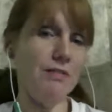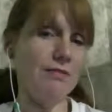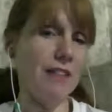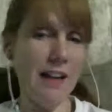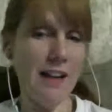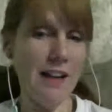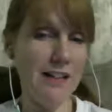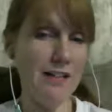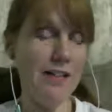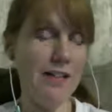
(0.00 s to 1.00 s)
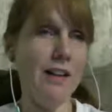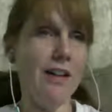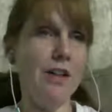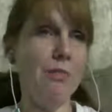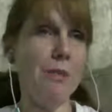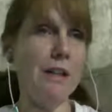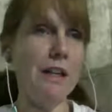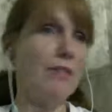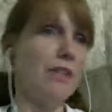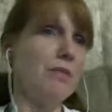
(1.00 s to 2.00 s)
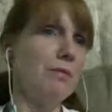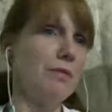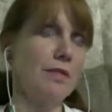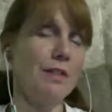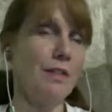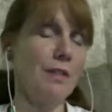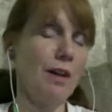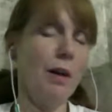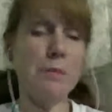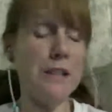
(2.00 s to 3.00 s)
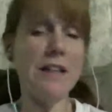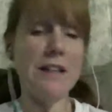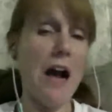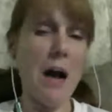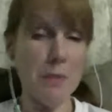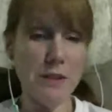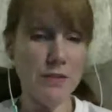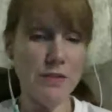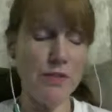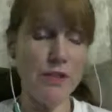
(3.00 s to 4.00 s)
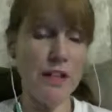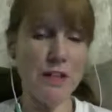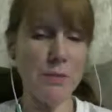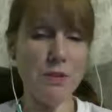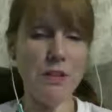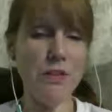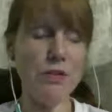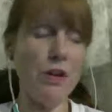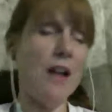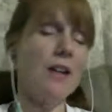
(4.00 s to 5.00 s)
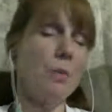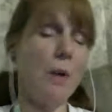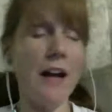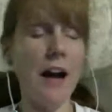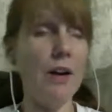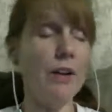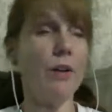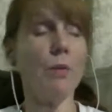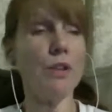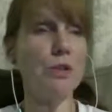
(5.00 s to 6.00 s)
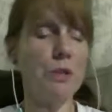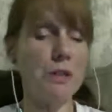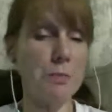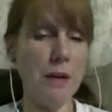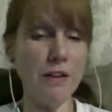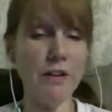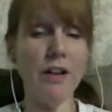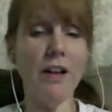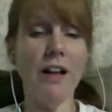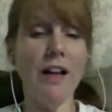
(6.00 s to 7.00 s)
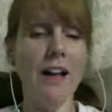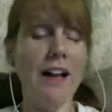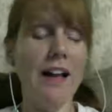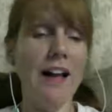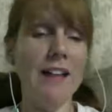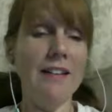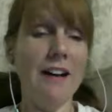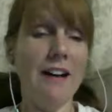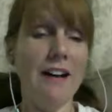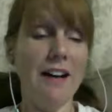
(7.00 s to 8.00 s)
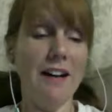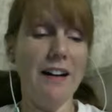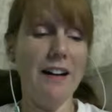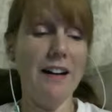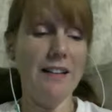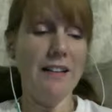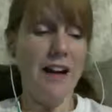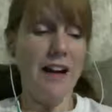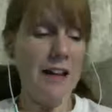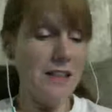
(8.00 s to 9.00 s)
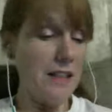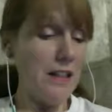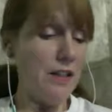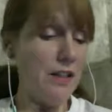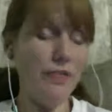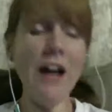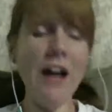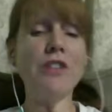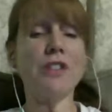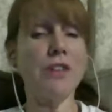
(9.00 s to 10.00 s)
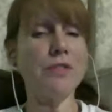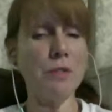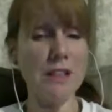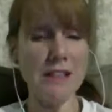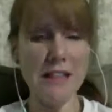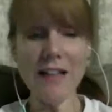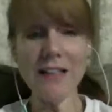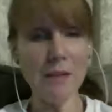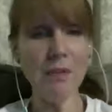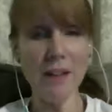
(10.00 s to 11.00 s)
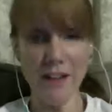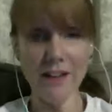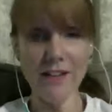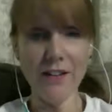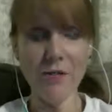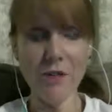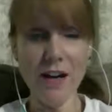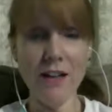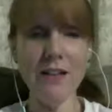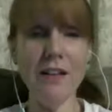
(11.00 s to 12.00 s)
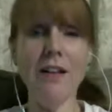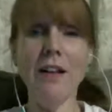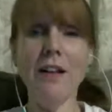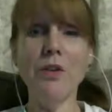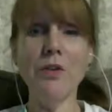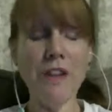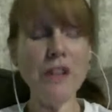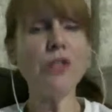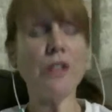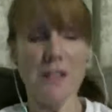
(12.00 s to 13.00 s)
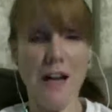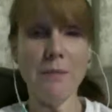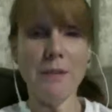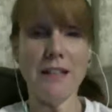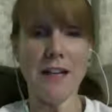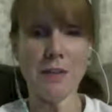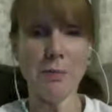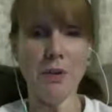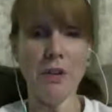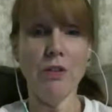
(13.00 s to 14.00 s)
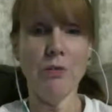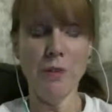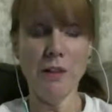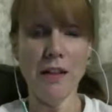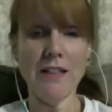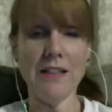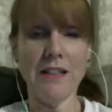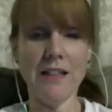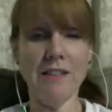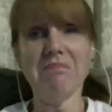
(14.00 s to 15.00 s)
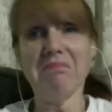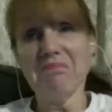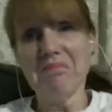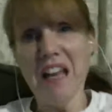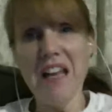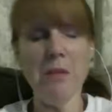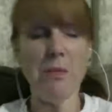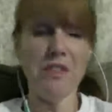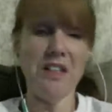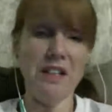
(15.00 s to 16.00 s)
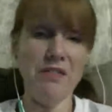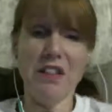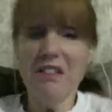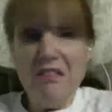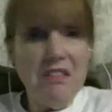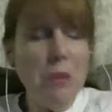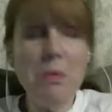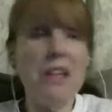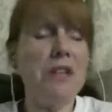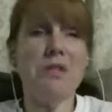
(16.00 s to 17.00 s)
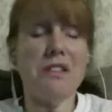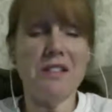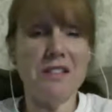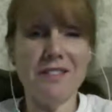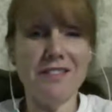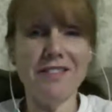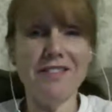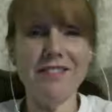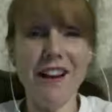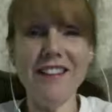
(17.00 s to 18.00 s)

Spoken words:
and you've been given umpteen copies of different textbooks, and you're trying to weigh out, which one's better. And honestly, you find yourself doing the exact same thing, right? You eventually adopt a textbook and you realize that 80% of it nobody uses, right?